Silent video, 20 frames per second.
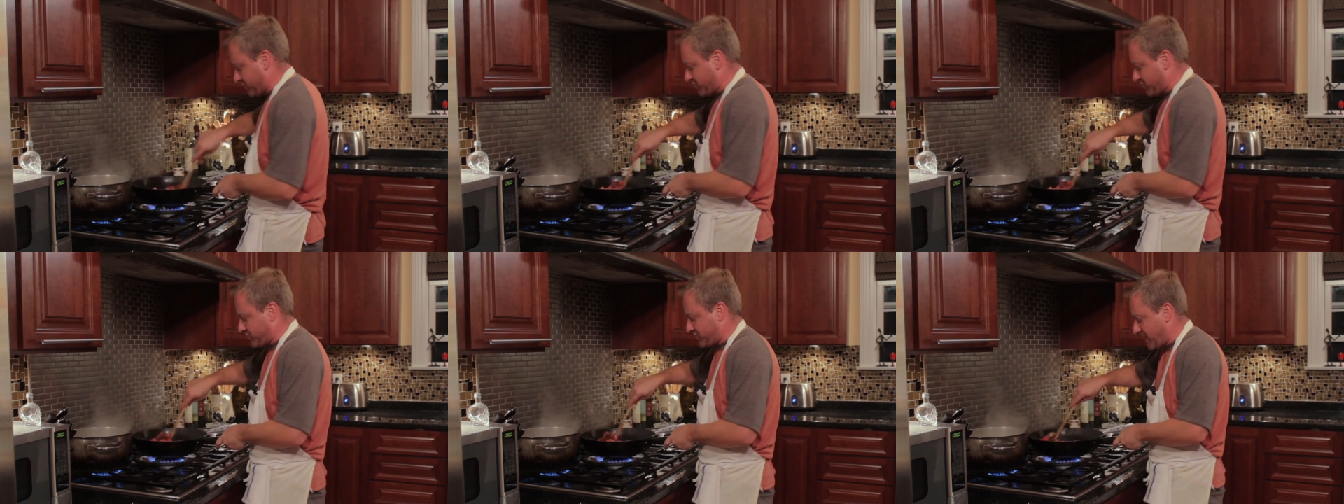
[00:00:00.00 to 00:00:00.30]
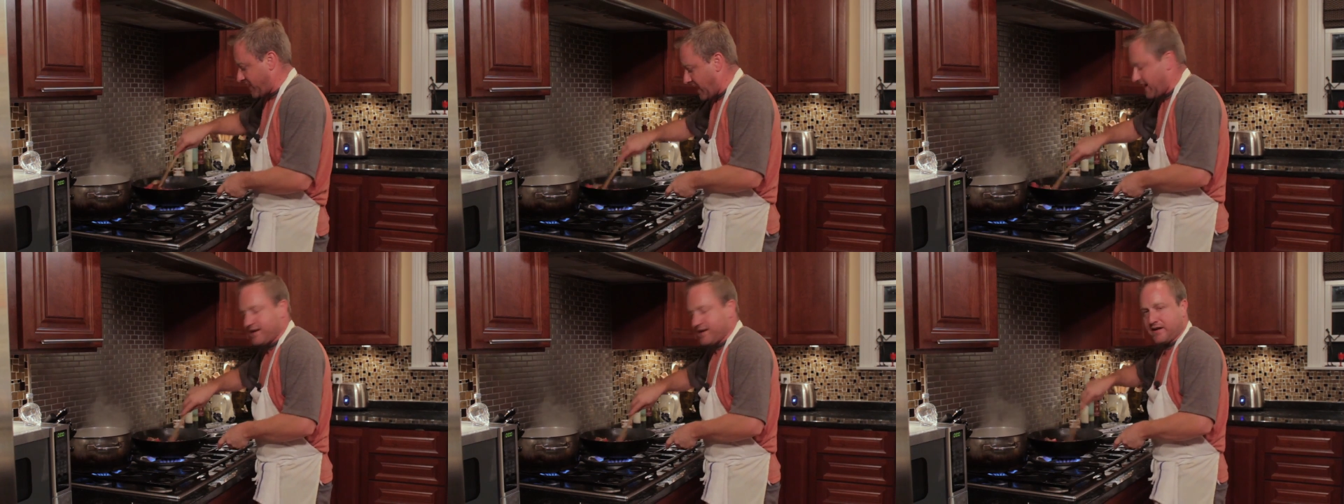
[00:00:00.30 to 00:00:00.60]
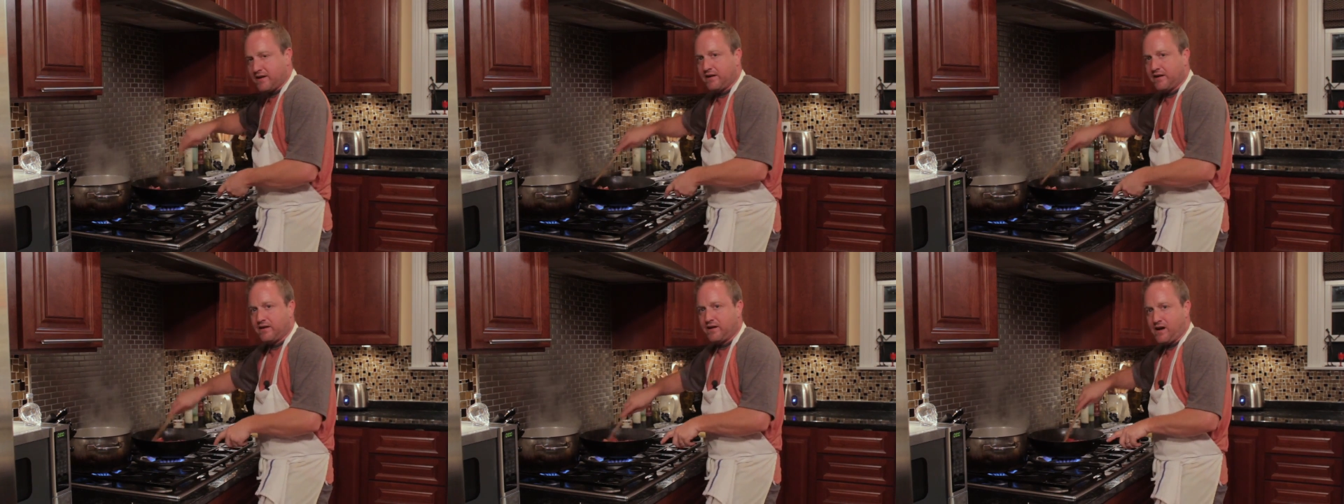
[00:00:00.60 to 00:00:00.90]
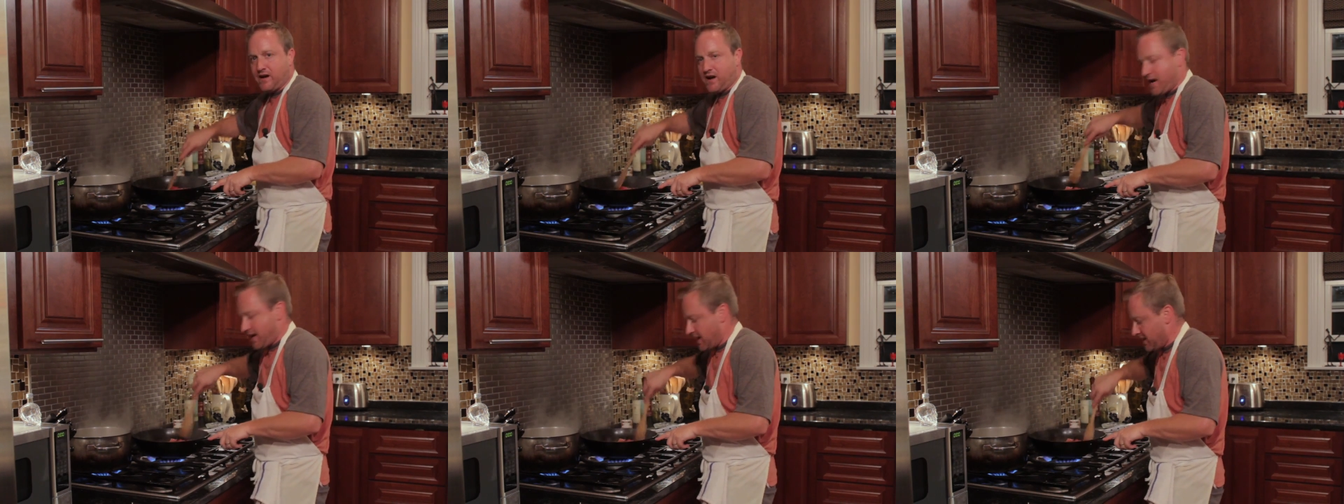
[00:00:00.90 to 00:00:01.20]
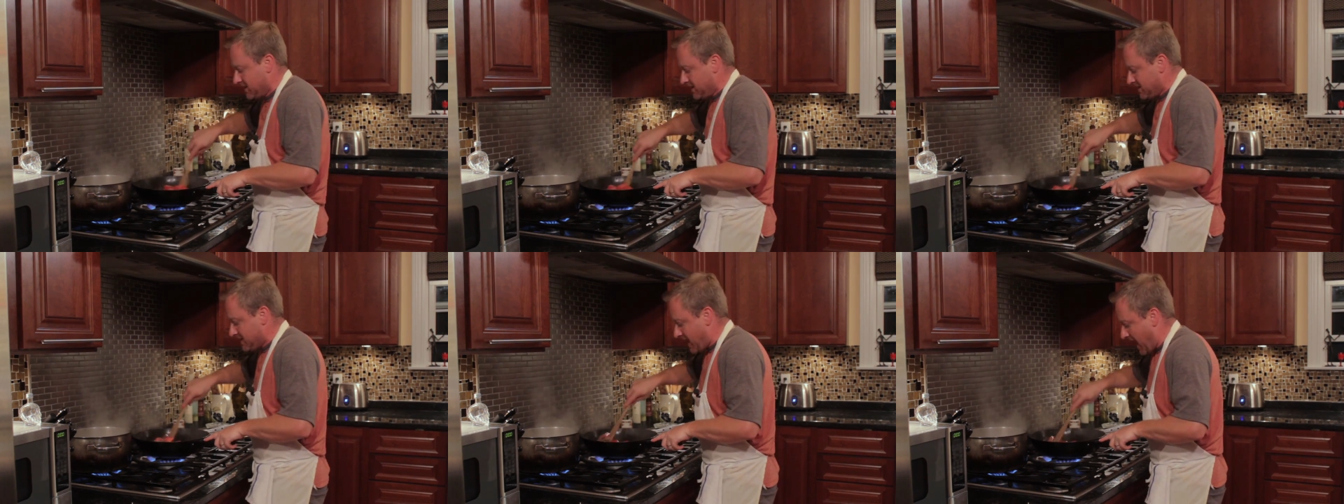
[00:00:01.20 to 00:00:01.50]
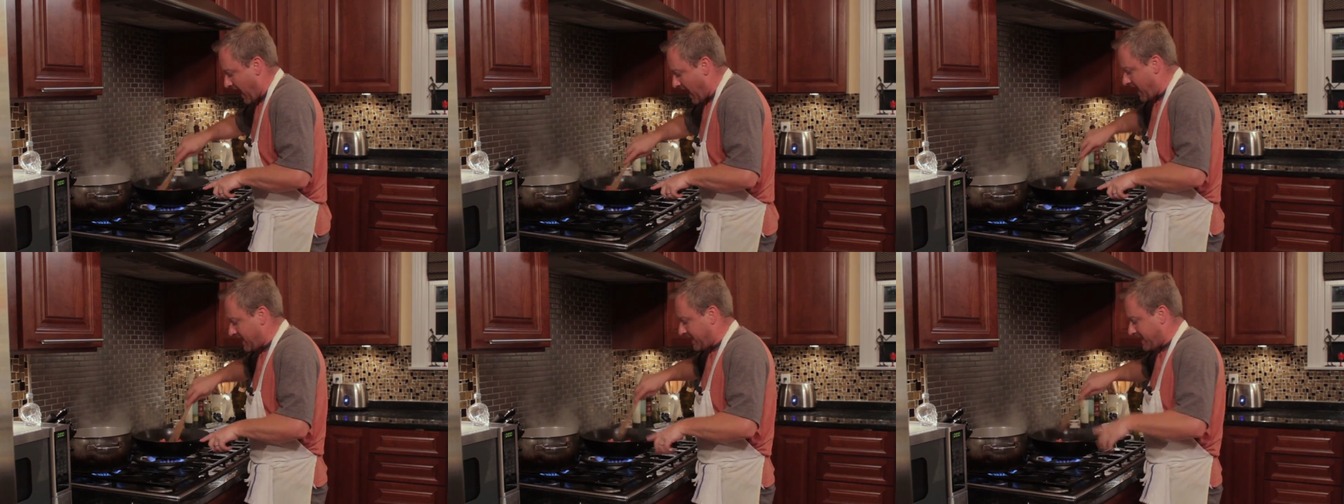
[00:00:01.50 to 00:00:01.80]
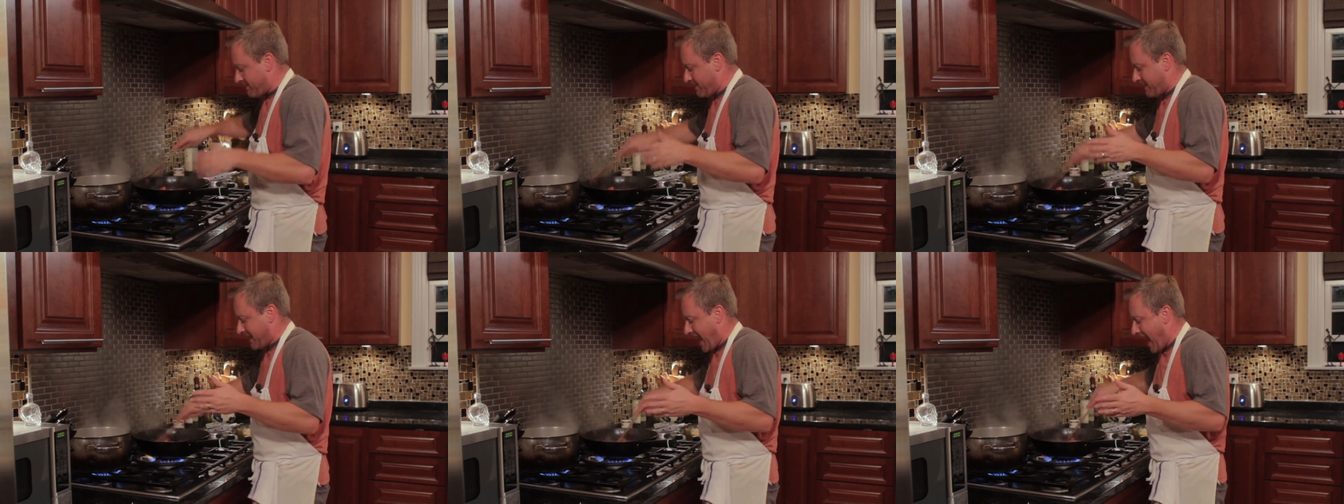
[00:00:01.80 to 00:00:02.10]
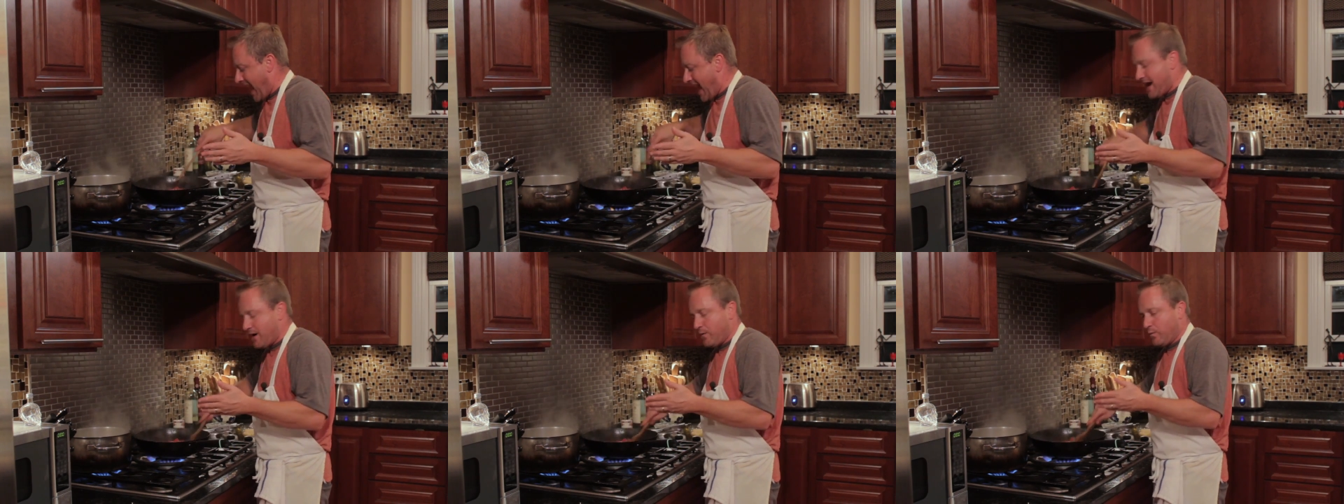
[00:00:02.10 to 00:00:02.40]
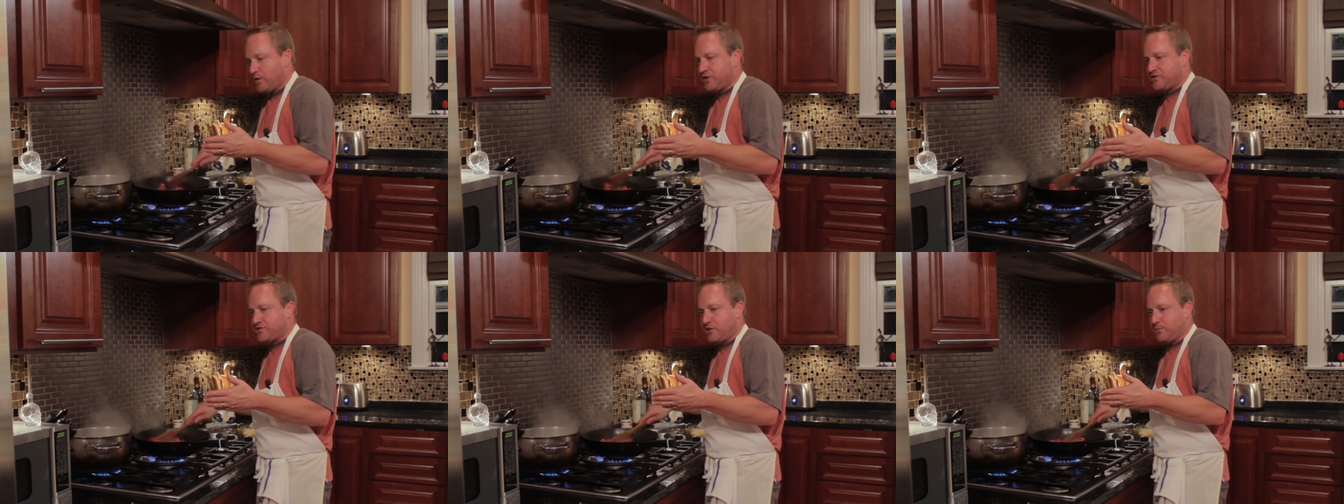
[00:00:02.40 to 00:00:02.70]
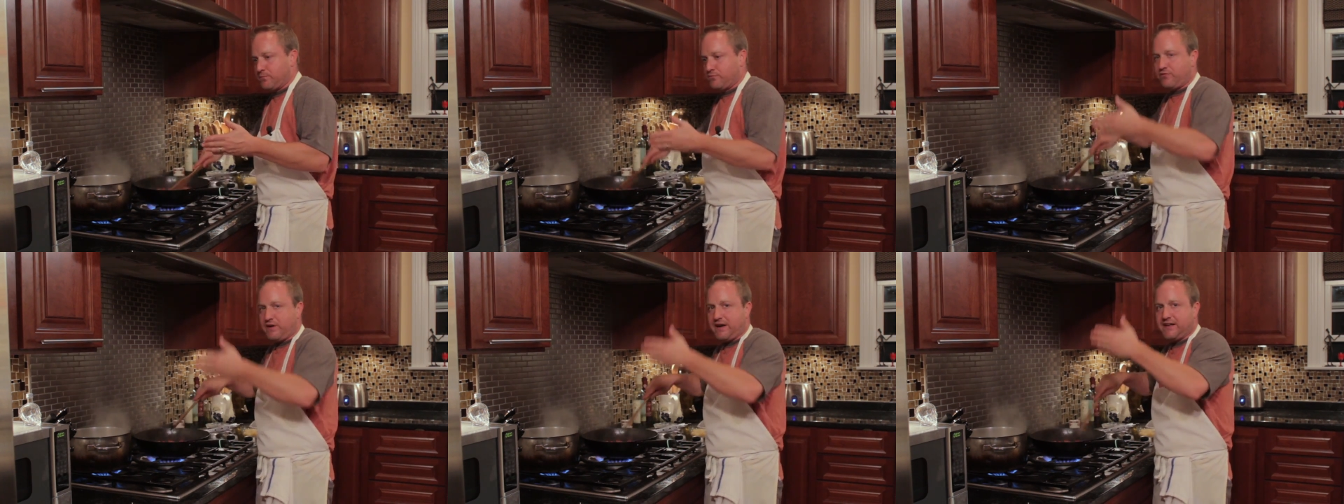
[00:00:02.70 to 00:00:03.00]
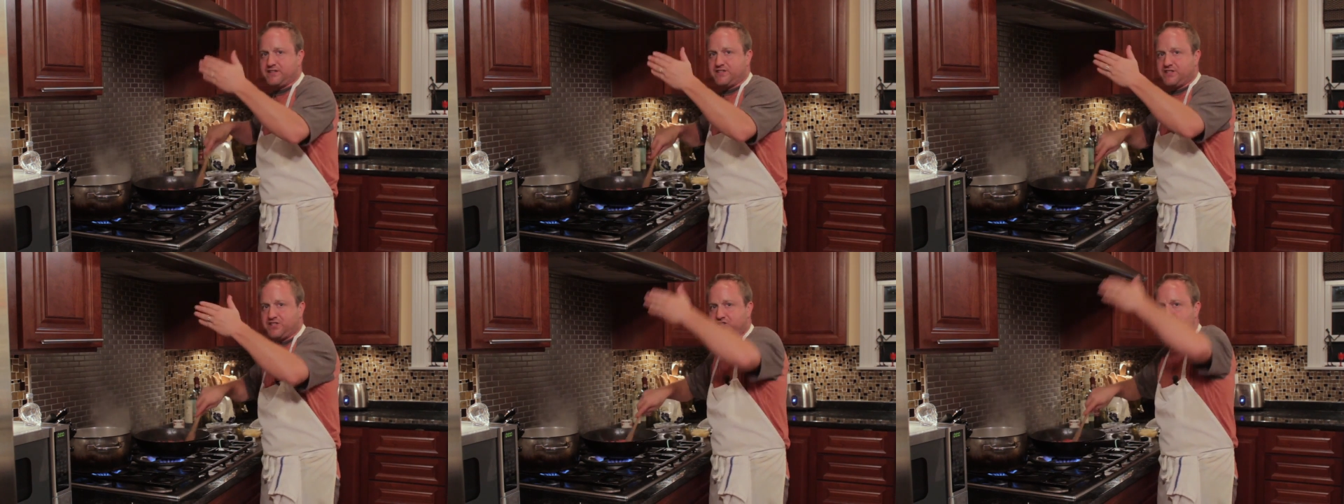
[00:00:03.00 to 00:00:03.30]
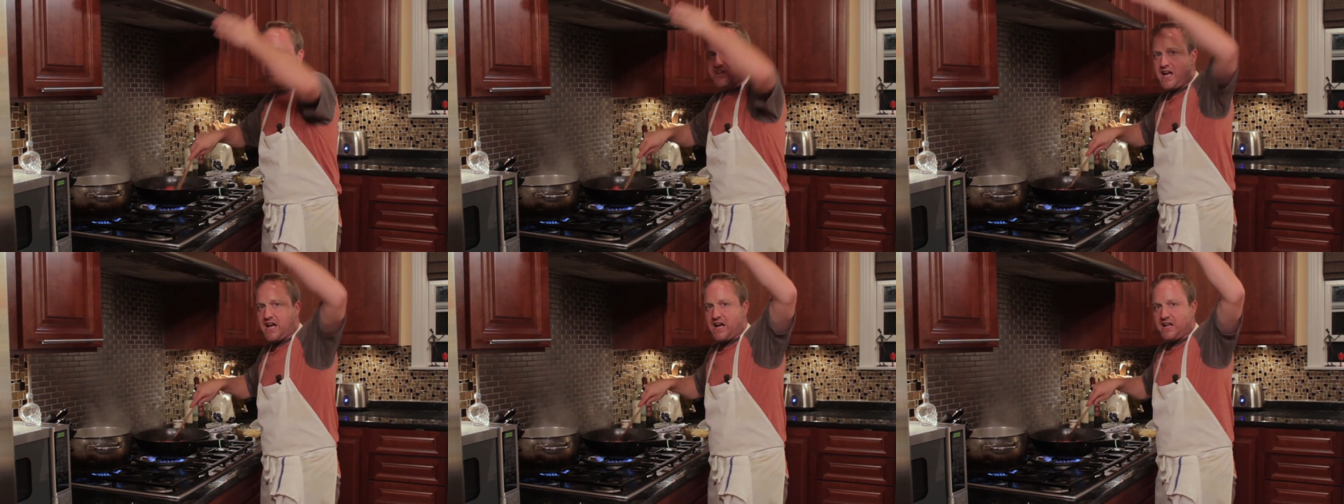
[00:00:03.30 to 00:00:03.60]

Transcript: set here, all right? I ain't in Manhattan with some crazy set